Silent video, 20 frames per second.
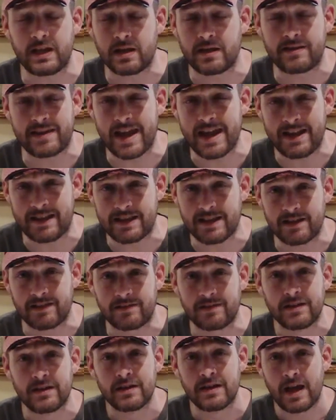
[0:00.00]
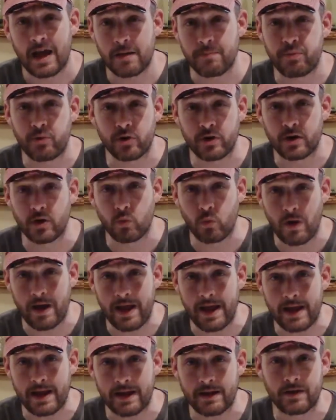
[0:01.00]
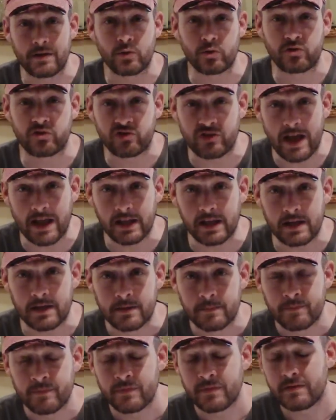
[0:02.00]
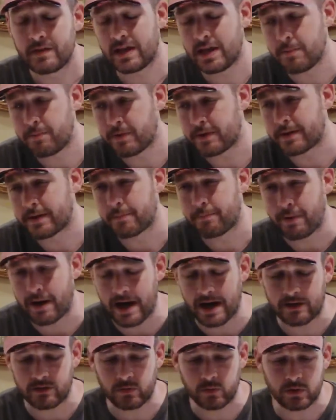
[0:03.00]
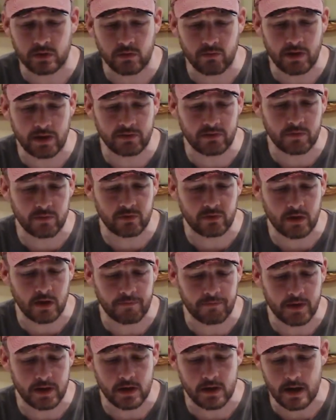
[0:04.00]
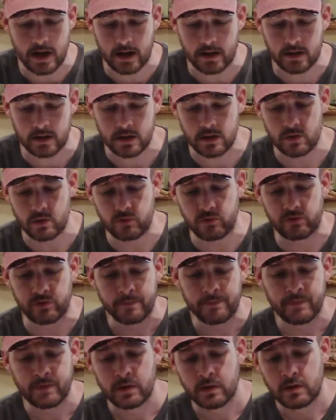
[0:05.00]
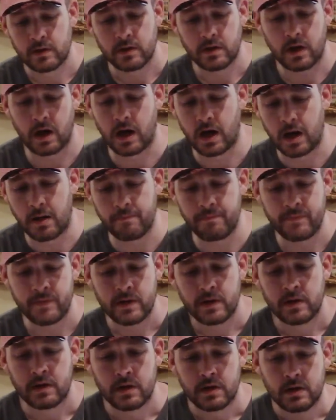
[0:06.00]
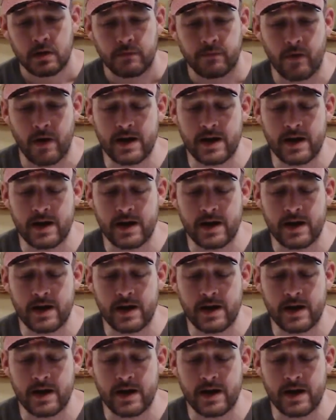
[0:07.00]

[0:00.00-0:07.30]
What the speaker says: take this and put it away or sell it, keep it in the box with the rest of the stuff that you're not going to use. For